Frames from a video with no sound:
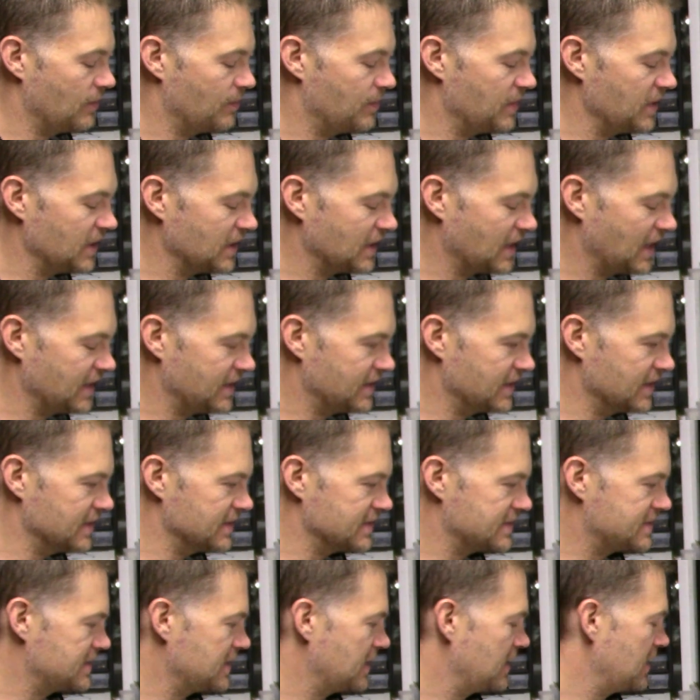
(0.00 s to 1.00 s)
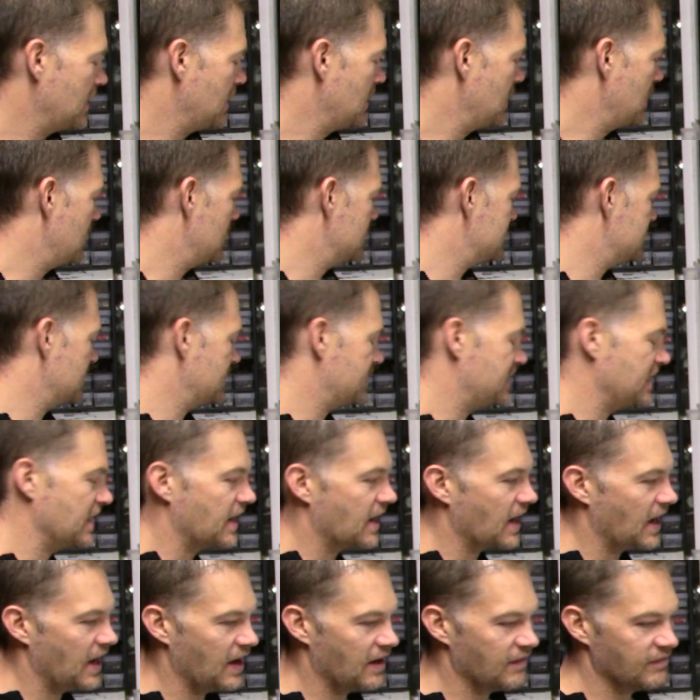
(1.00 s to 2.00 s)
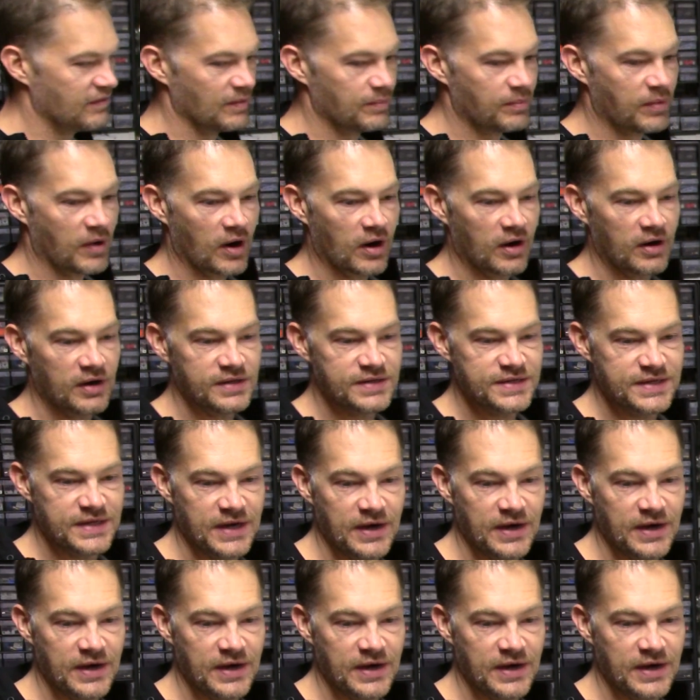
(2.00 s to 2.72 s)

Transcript: a build like this is I think I have the parts.